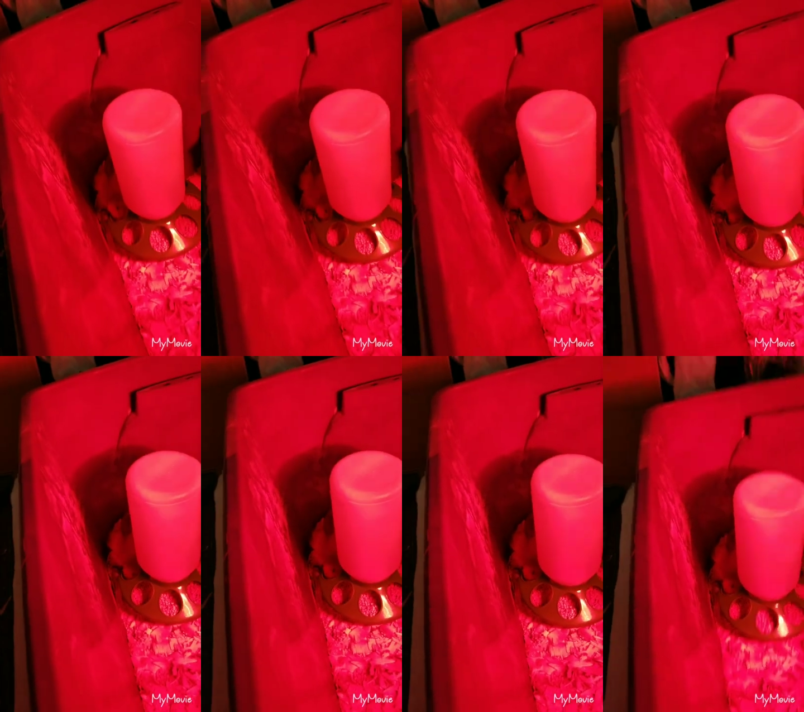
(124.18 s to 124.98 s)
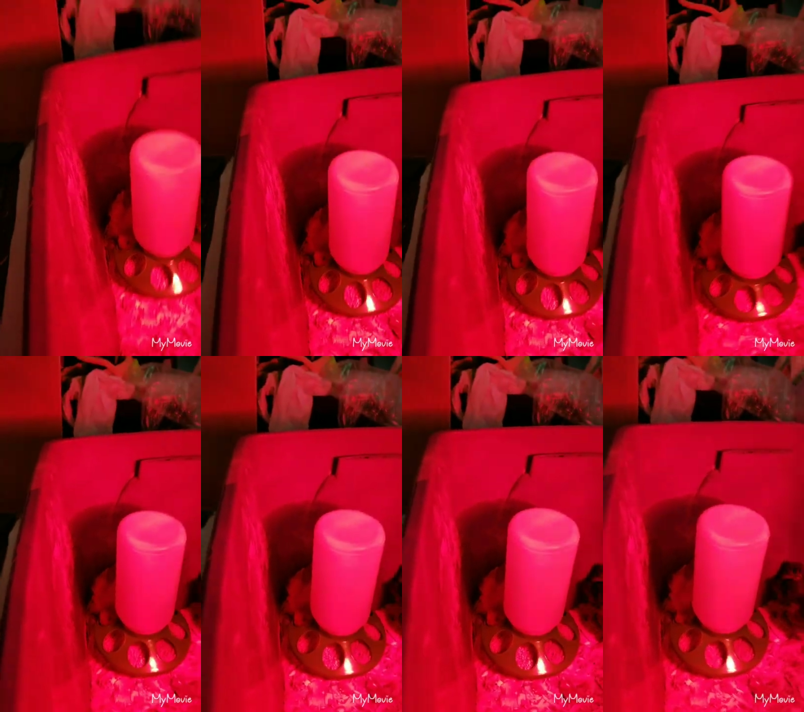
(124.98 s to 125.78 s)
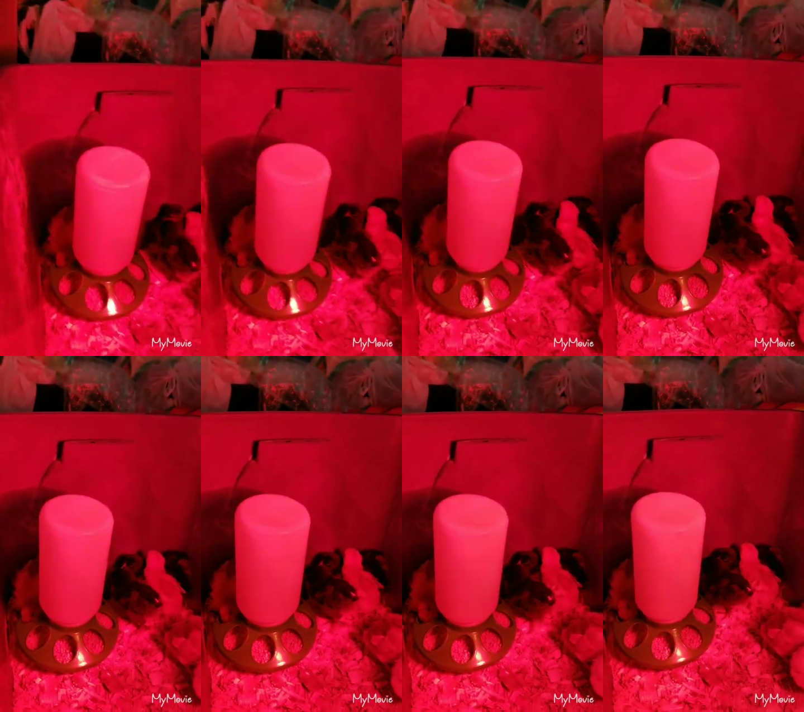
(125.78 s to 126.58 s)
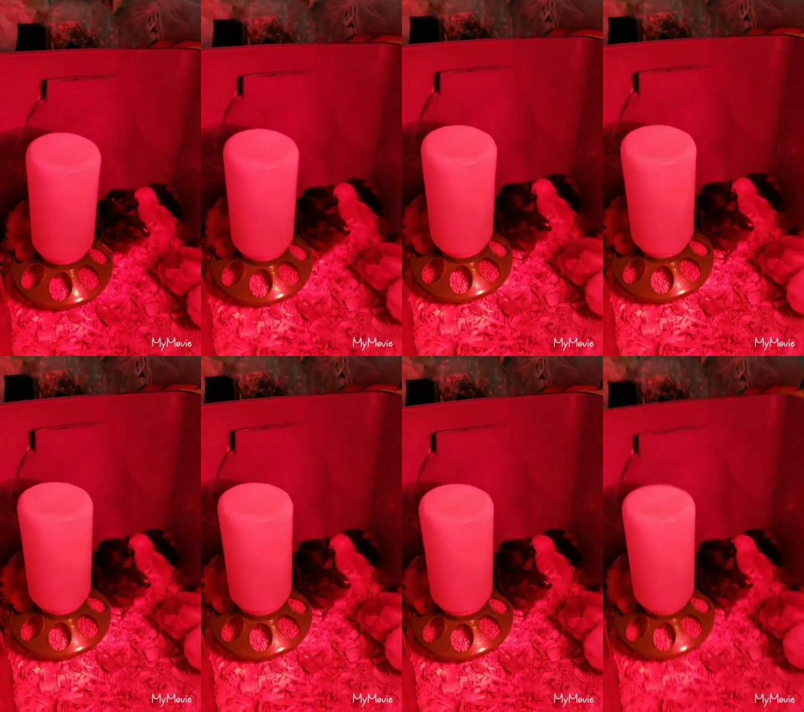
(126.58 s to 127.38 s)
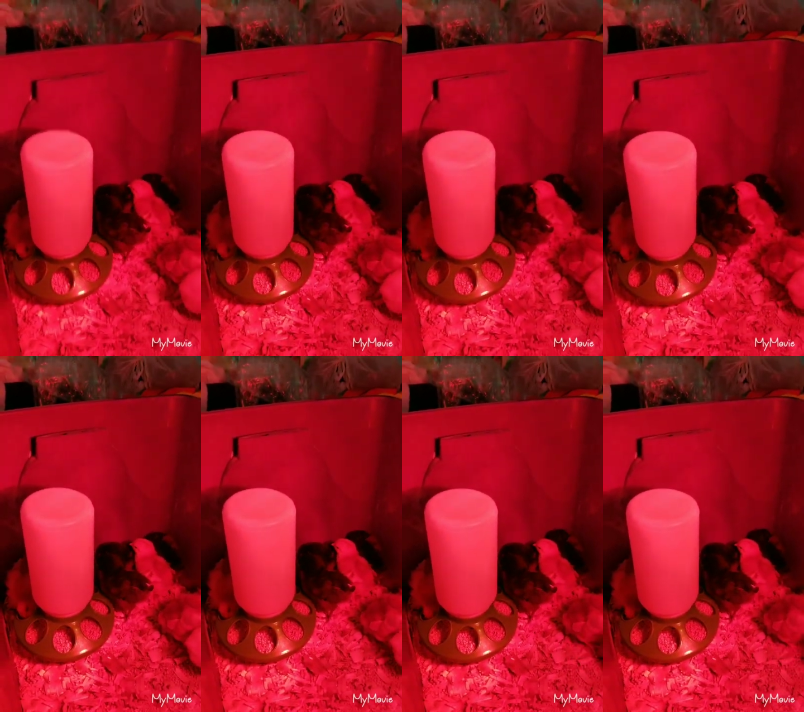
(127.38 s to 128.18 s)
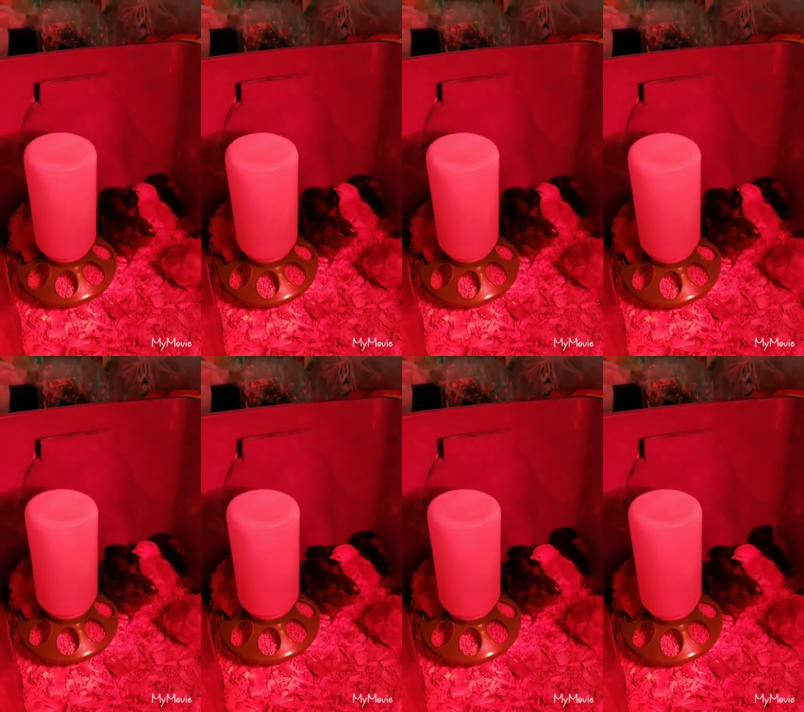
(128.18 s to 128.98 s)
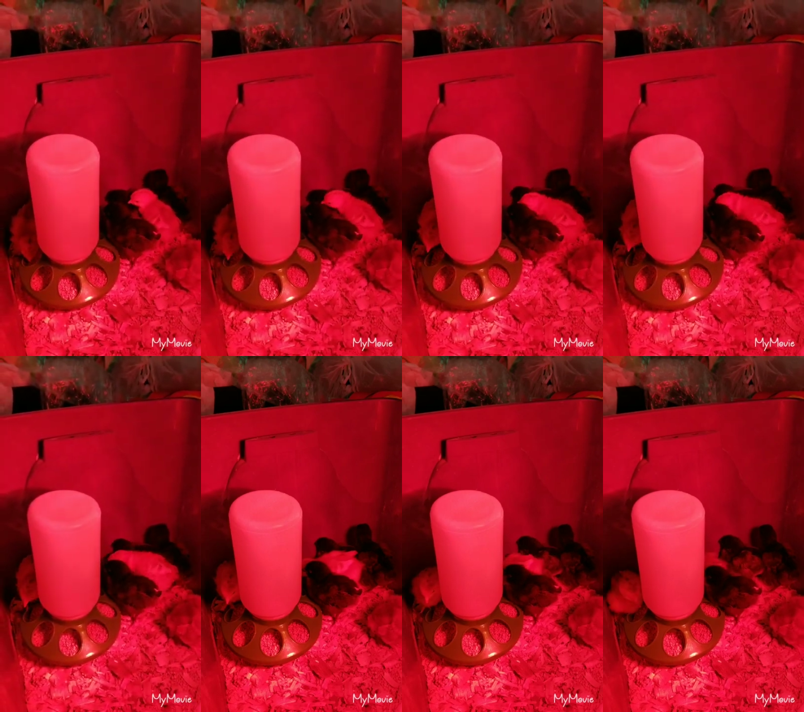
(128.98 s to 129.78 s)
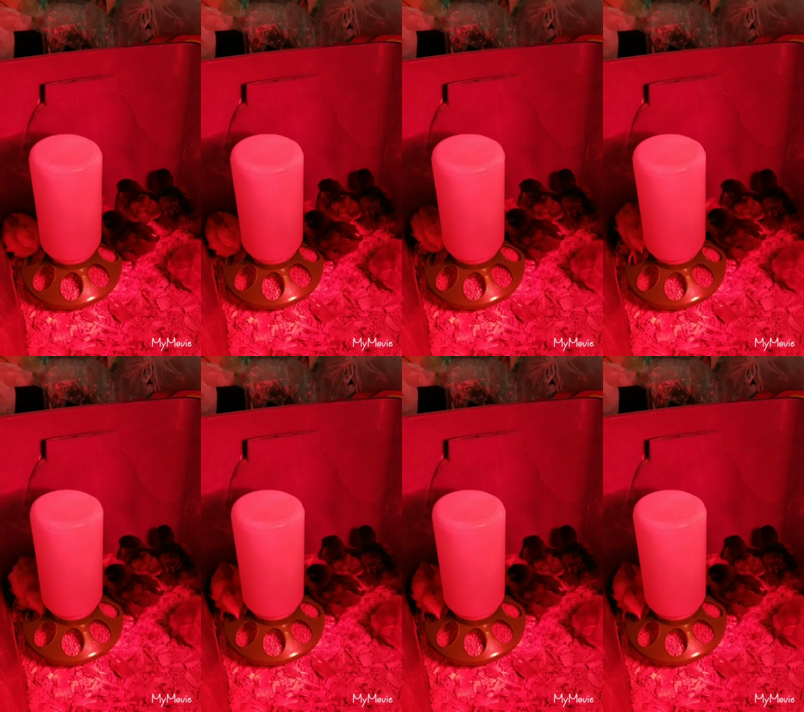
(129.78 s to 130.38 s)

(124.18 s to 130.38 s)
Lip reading: [unreadable: no face in view]